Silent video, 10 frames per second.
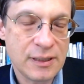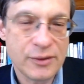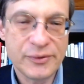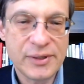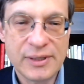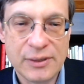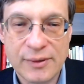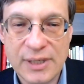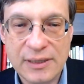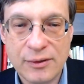you know,
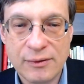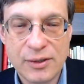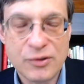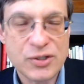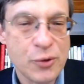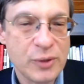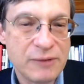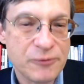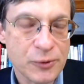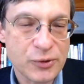the there's no
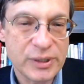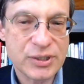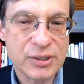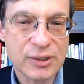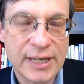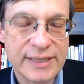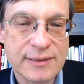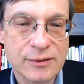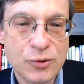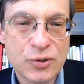need for a traditional
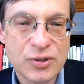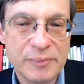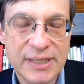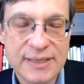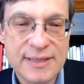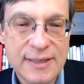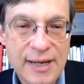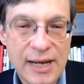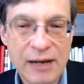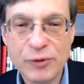constitution because
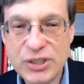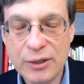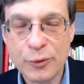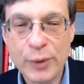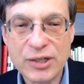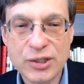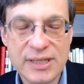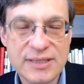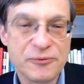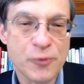every
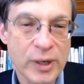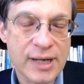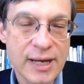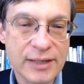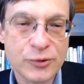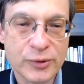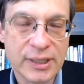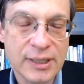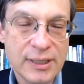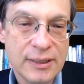generation is a foreign
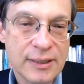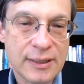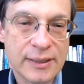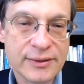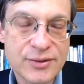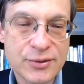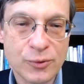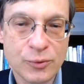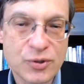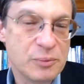country
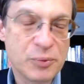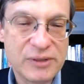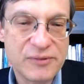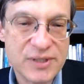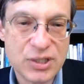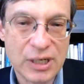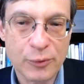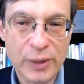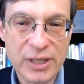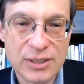to the previous
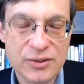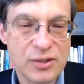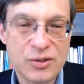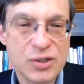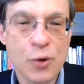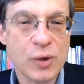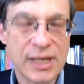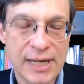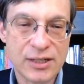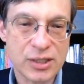generation. There's no
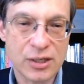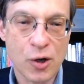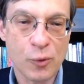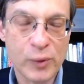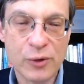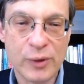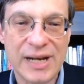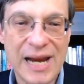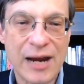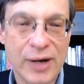connection at all. We don't
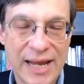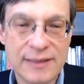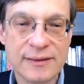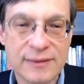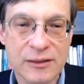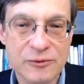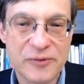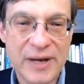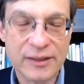inherit anything of